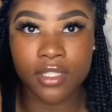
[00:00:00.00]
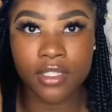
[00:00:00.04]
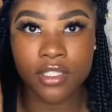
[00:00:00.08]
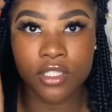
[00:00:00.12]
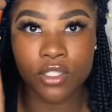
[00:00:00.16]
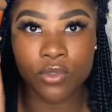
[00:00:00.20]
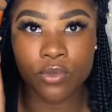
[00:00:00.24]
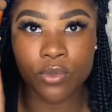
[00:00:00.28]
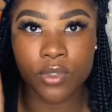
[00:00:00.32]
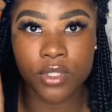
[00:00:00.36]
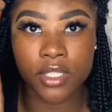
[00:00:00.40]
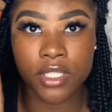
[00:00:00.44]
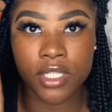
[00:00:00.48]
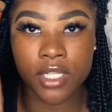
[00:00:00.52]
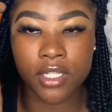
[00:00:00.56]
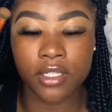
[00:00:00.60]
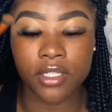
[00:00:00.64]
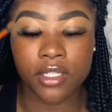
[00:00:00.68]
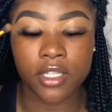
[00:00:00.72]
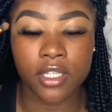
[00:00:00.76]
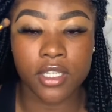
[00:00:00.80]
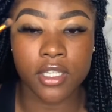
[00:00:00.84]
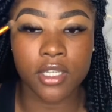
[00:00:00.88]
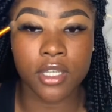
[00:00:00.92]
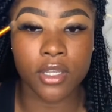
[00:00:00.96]
This Real
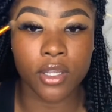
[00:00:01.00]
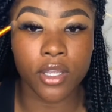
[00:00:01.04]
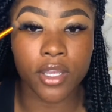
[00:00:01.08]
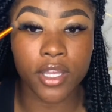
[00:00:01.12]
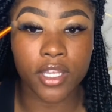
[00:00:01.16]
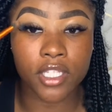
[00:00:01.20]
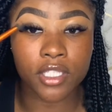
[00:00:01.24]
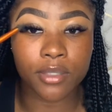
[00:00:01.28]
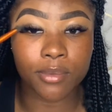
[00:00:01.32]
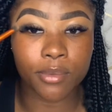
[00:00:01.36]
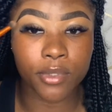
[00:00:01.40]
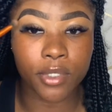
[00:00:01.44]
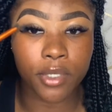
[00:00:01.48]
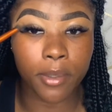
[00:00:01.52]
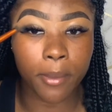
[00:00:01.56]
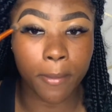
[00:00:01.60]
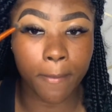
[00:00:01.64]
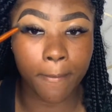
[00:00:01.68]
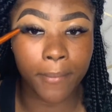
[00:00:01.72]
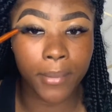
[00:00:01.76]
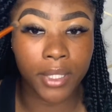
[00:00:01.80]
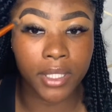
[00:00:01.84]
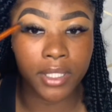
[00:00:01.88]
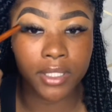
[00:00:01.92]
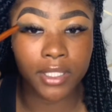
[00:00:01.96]
Technique Expert
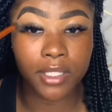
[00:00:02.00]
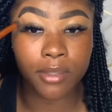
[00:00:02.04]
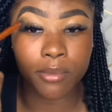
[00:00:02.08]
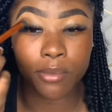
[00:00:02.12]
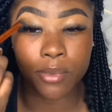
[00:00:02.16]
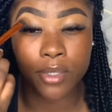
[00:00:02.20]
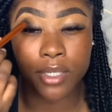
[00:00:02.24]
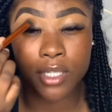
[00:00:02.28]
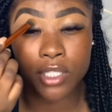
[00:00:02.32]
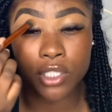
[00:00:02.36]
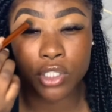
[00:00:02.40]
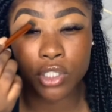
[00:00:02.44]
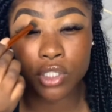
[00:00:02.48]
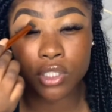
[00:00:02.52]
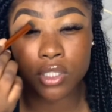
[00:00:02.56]
Blending Brush.